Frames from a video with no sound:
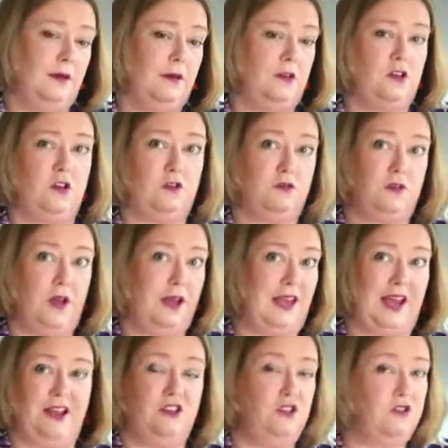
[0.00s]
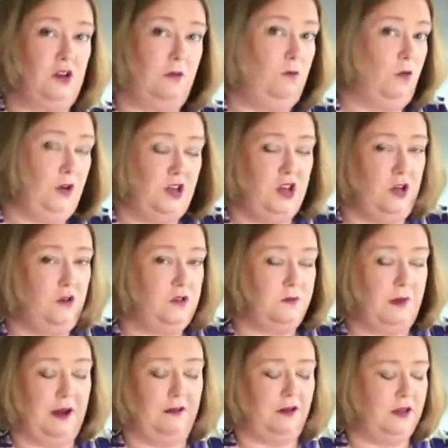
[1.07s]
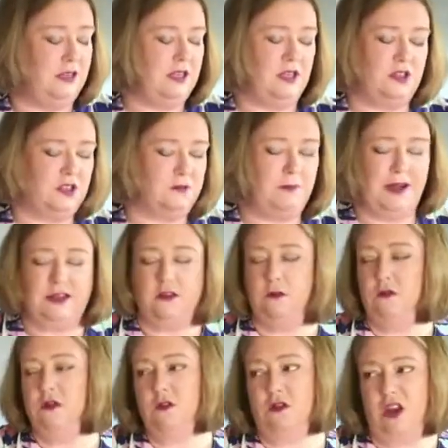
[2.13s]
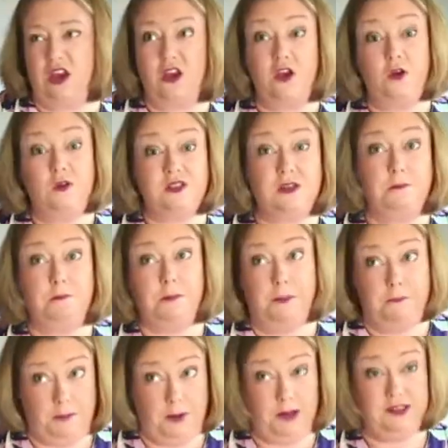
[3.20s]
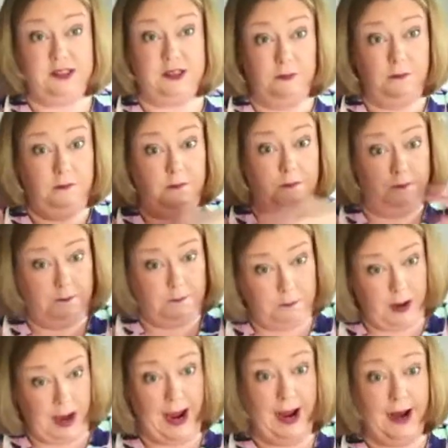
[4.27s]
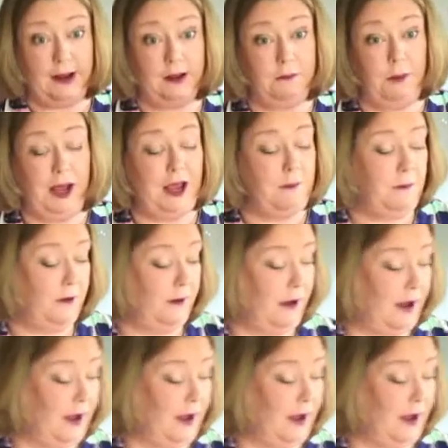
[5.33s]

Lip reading: You don't want a huge amount because it just makes it all soggy. Use the butter pack paper